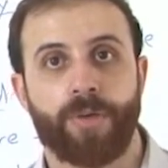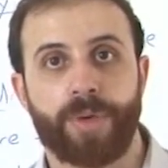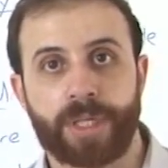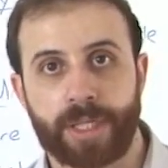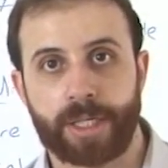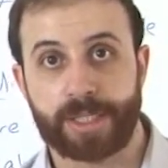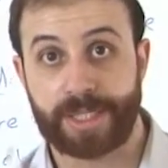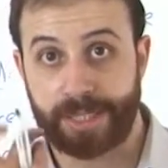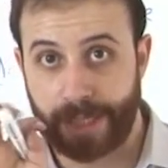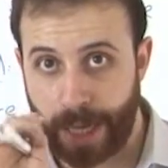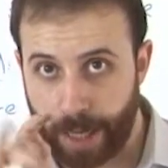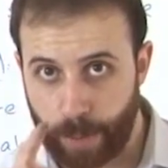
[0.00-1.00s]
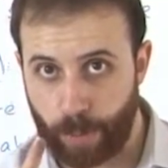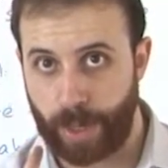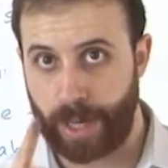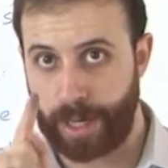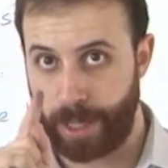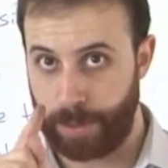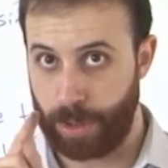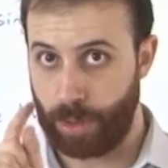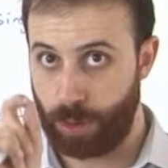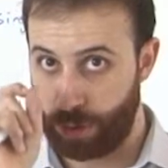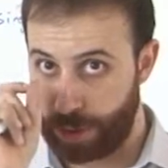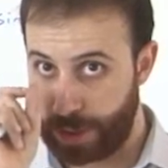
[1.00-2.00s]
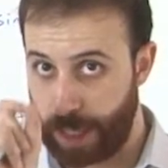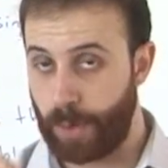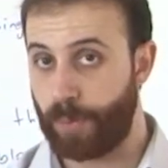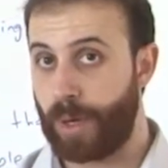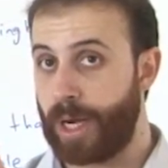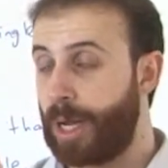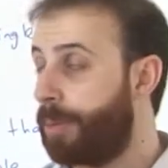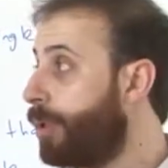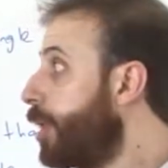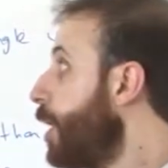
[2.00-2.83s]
with the same variable. Look, same variable